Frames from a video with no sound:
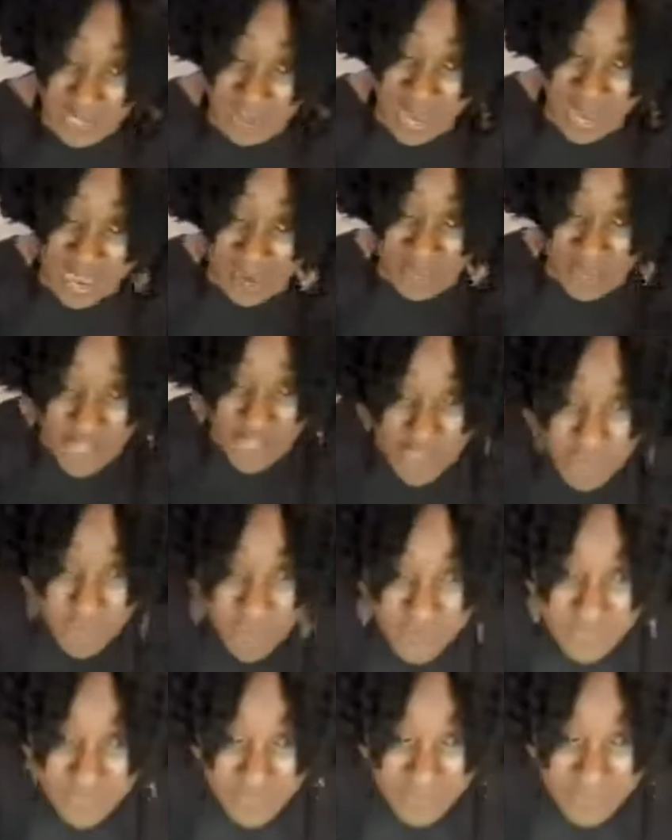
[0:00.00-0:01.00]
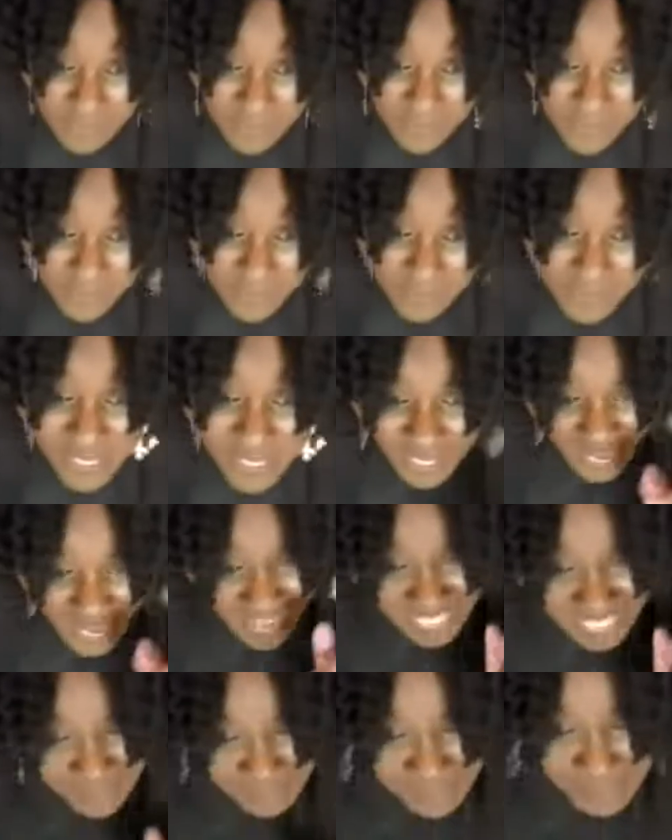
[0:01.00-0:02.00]
you have to coax it. It
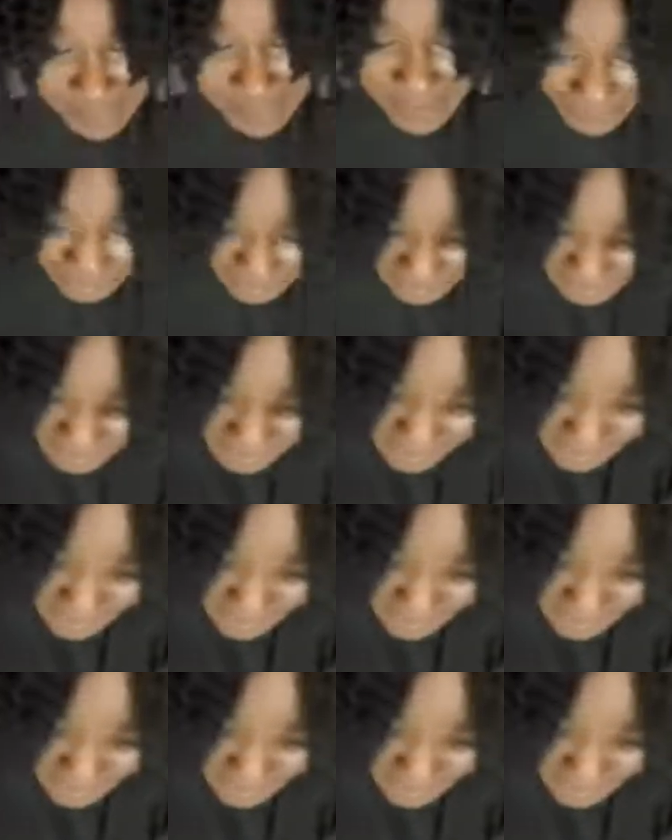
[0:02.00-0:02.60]
has to be baked,